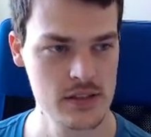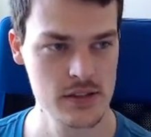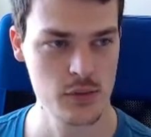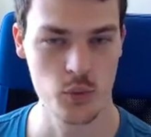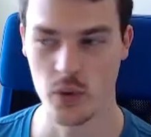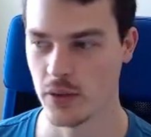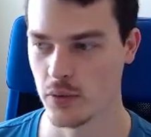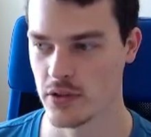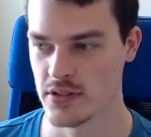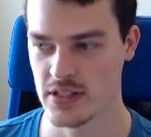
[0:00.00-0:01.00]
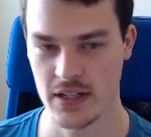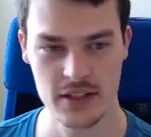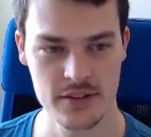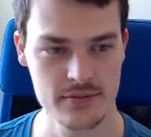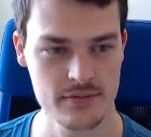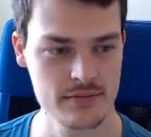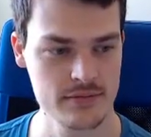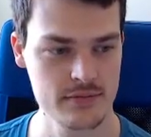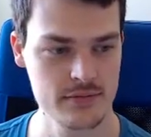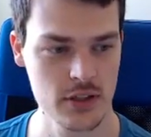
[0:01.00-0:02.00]
wait 1 second,
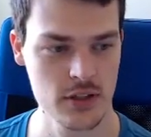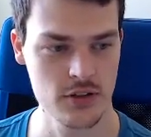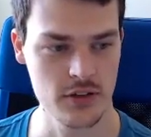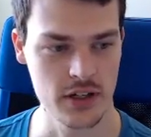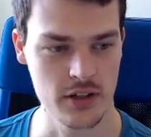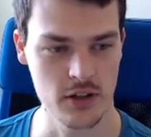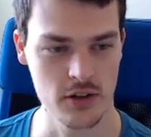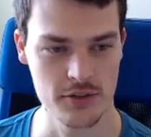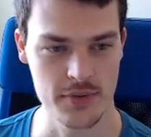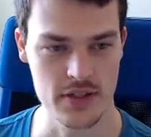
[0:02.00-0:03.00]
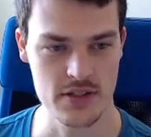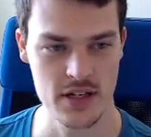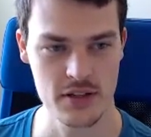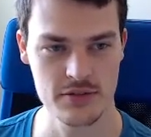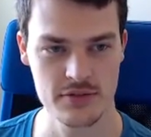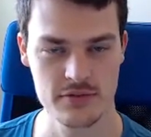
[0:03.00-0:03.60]
create clone of myself,